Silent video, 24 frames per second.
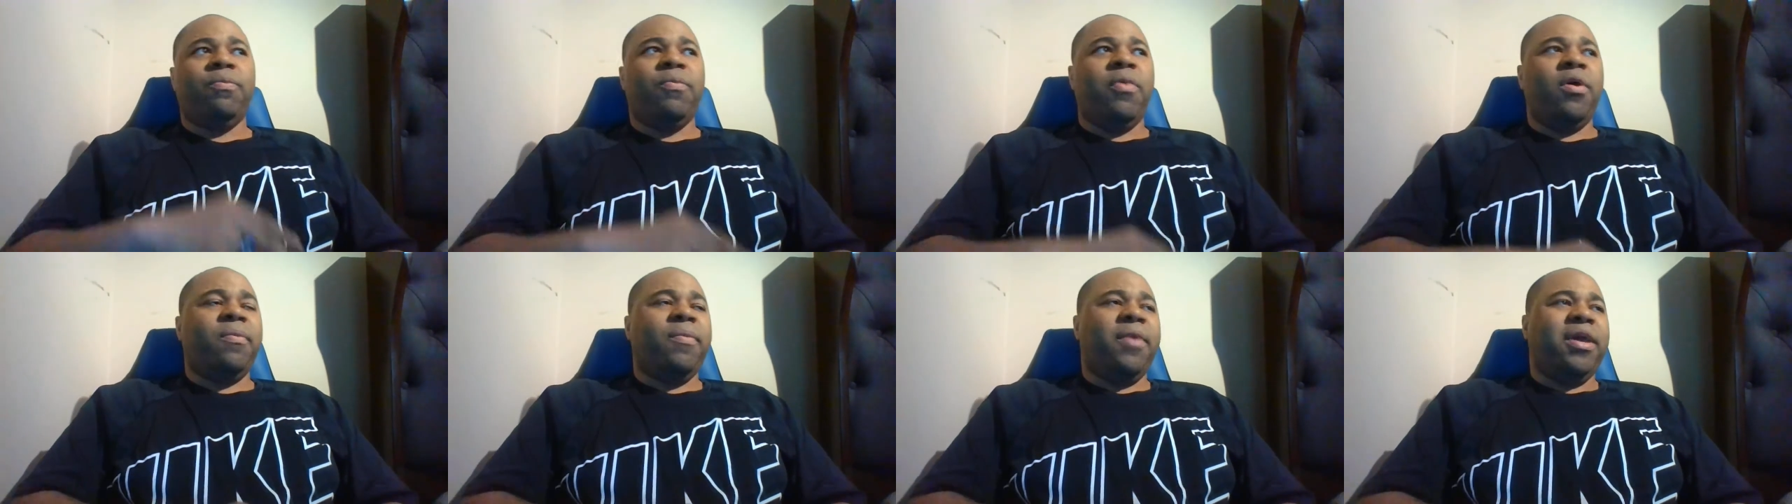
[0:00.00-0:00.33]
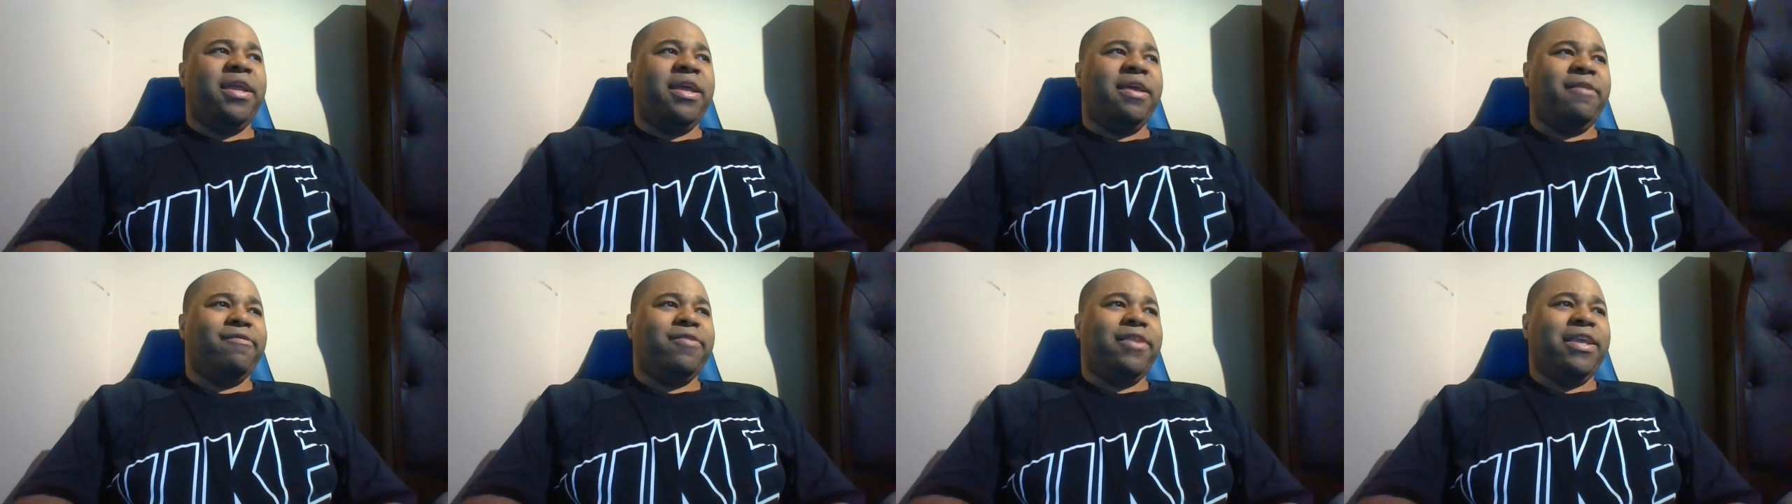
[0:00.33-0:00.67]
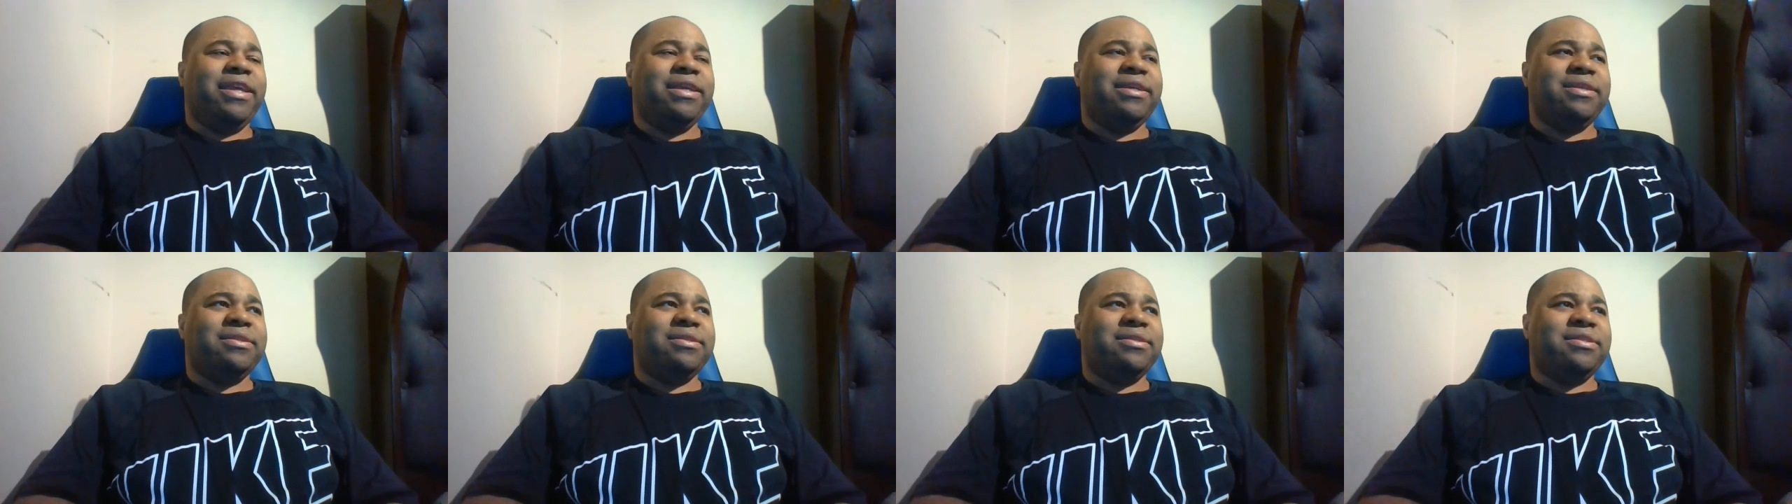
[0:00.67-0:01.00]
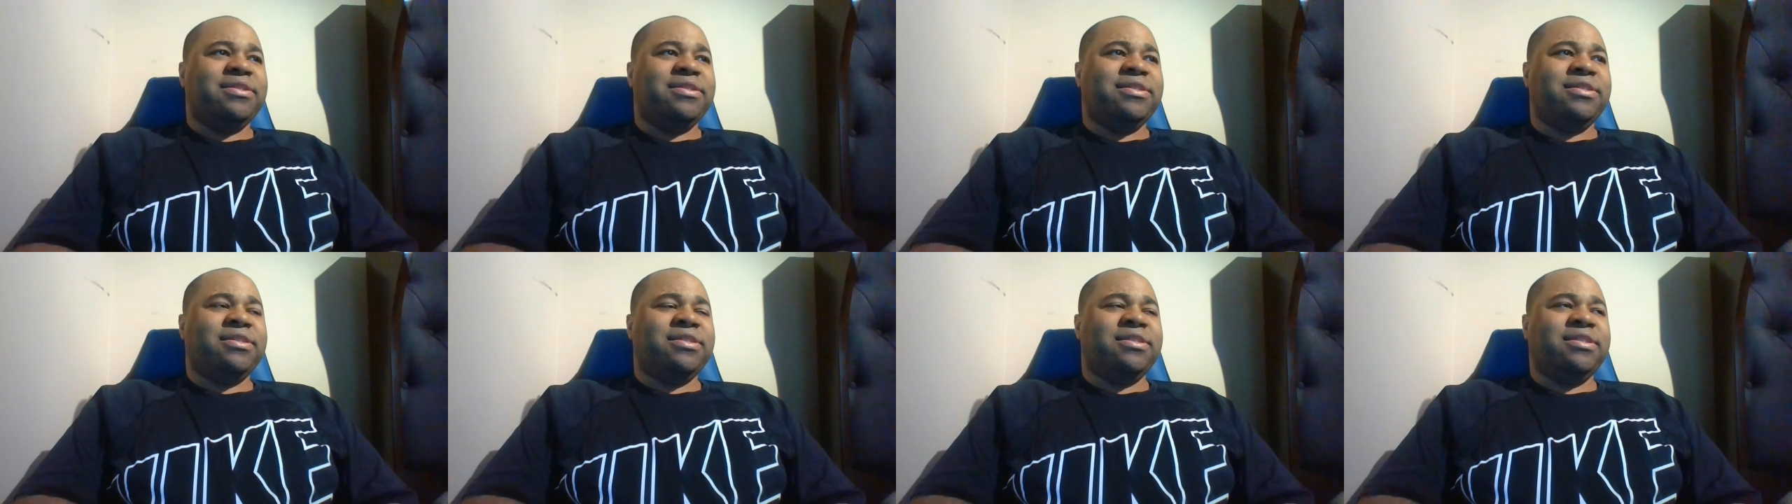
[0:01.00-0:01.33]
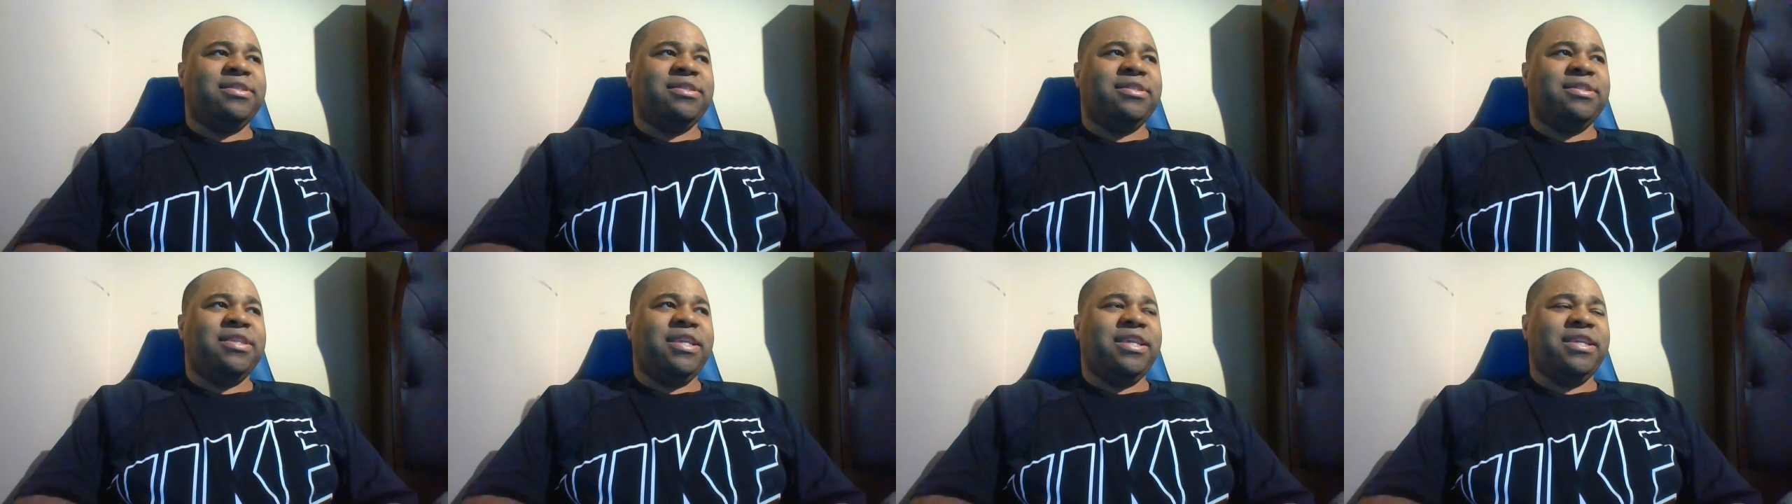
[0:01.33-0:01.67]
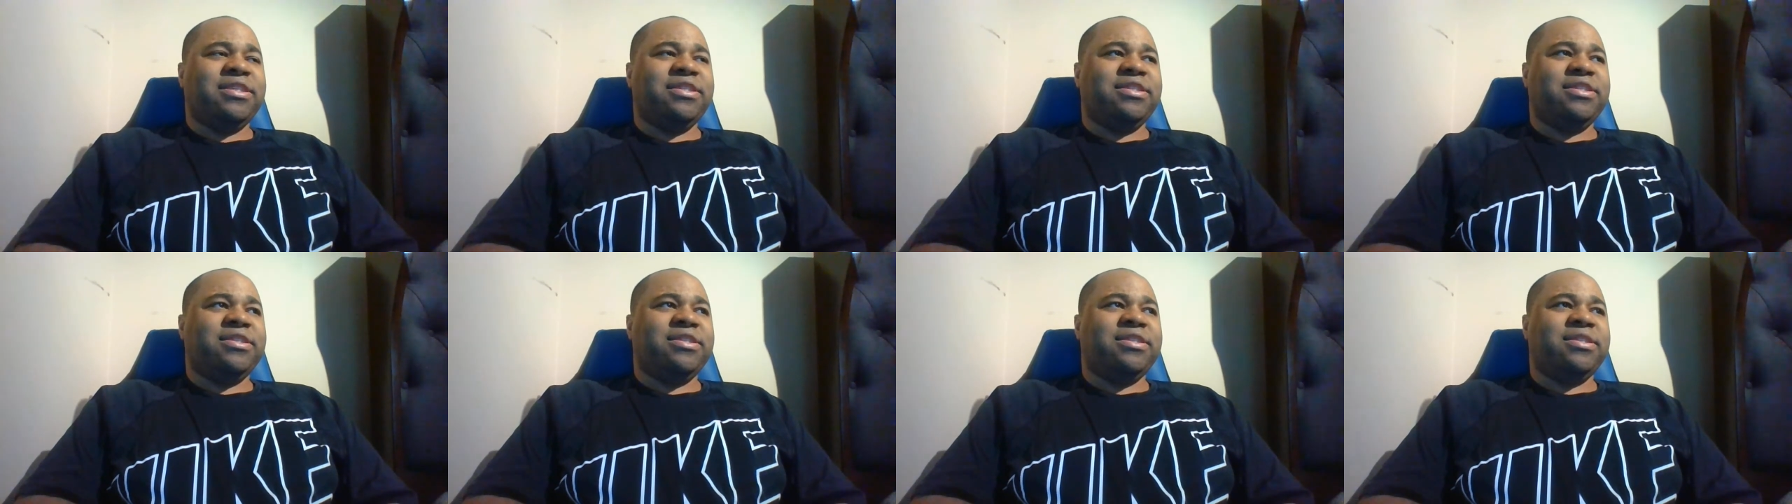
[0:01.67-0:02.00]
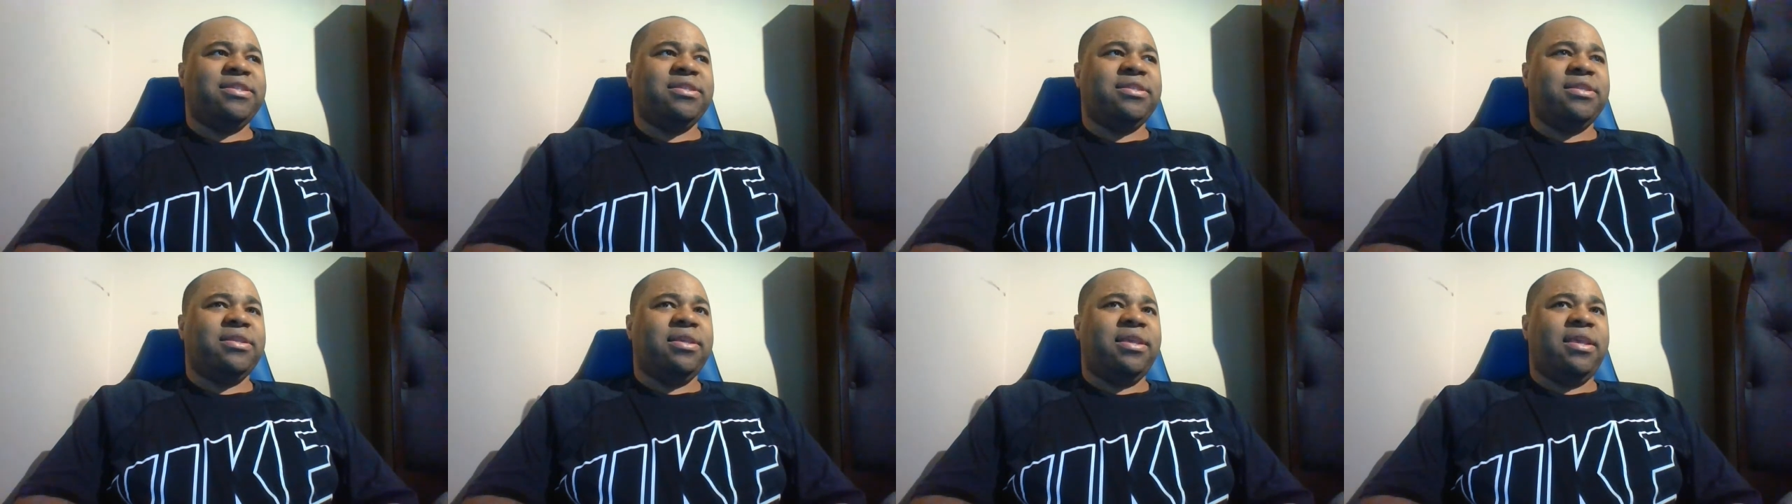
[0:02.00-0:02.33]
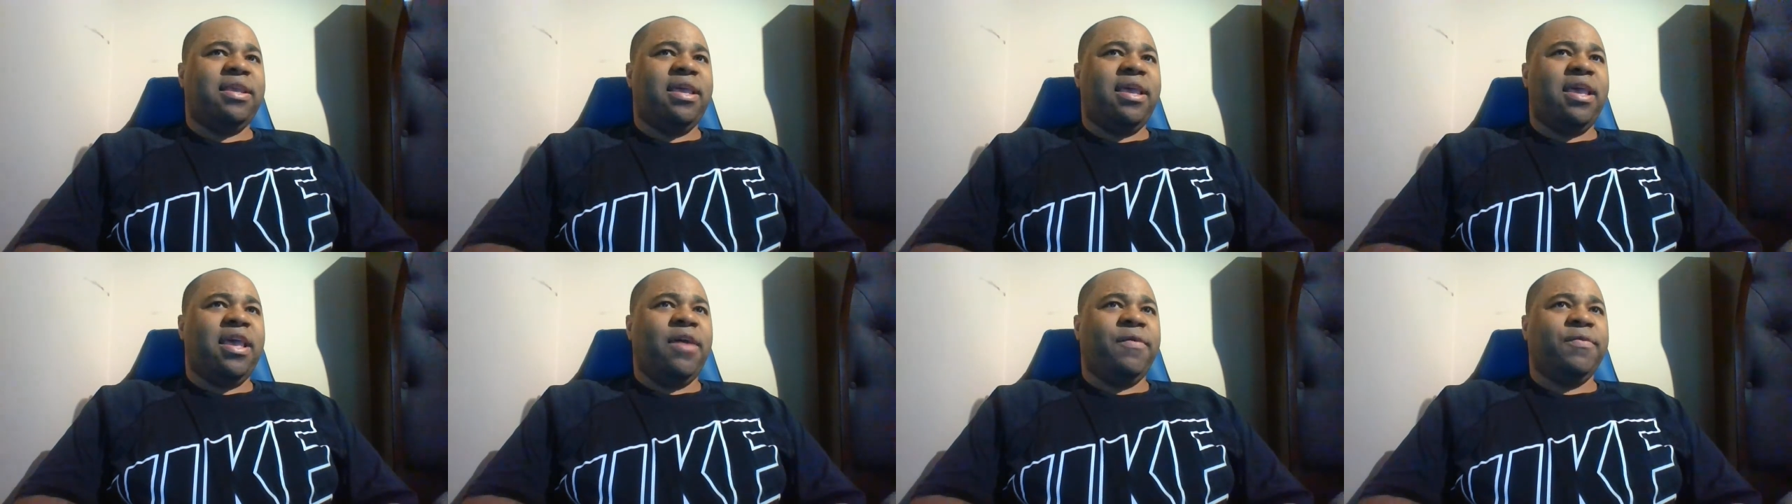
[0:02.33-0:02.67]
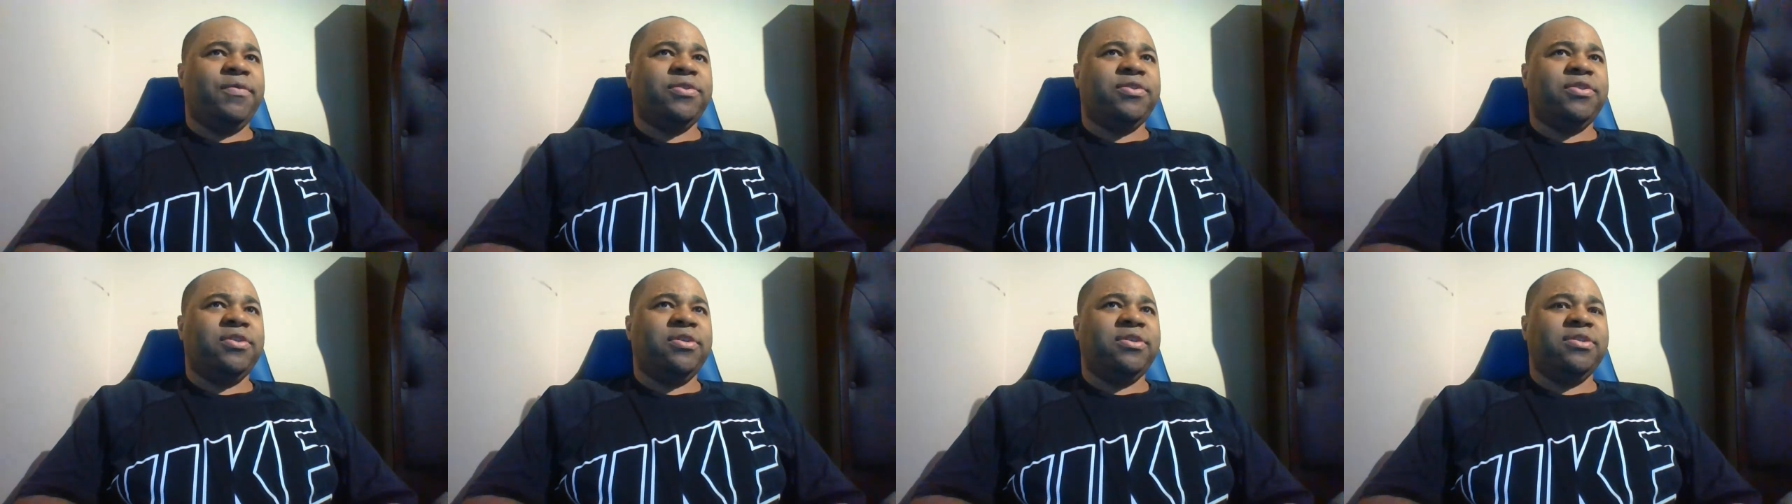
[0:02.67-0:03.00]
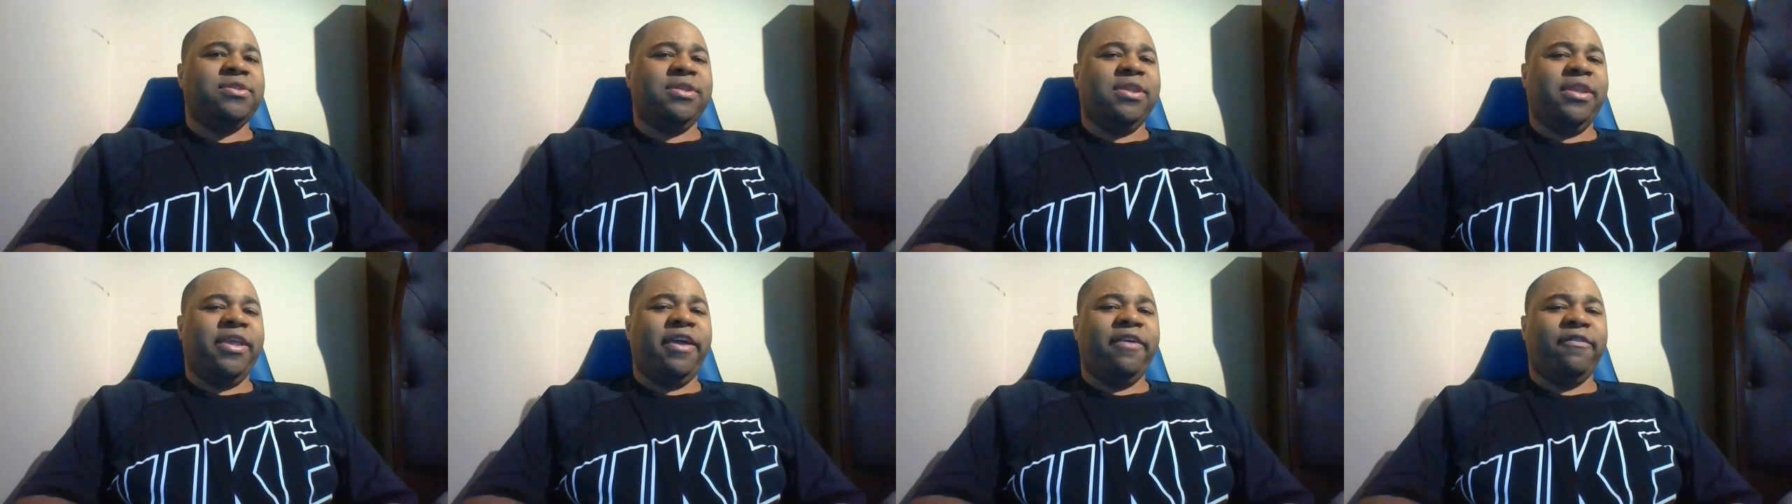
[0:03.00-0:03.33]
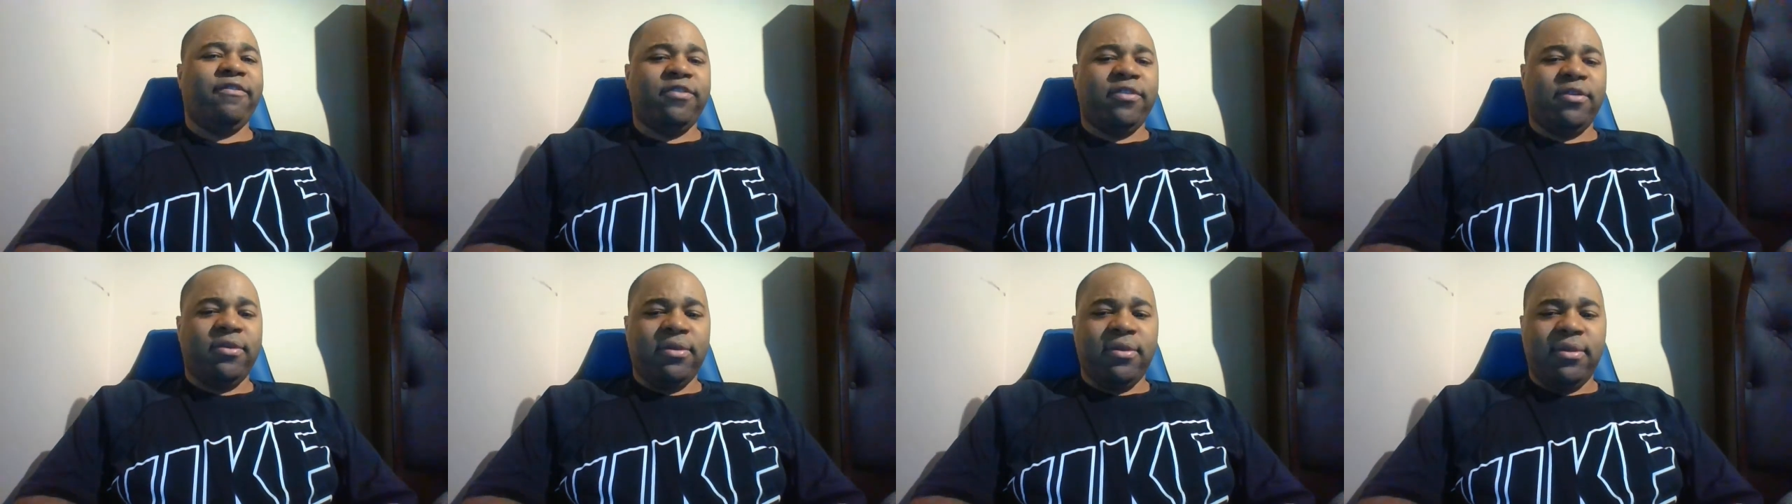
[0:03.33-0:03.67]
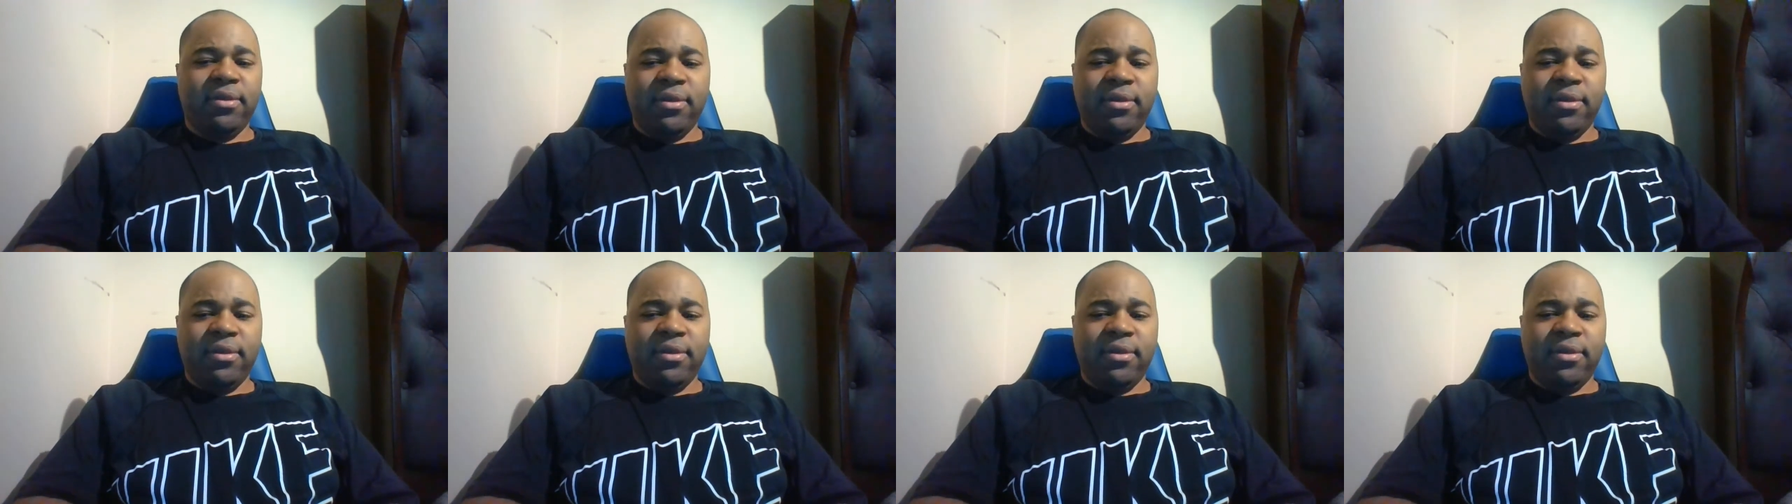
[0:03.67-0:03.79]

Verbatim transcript: I might have, like, six episodes left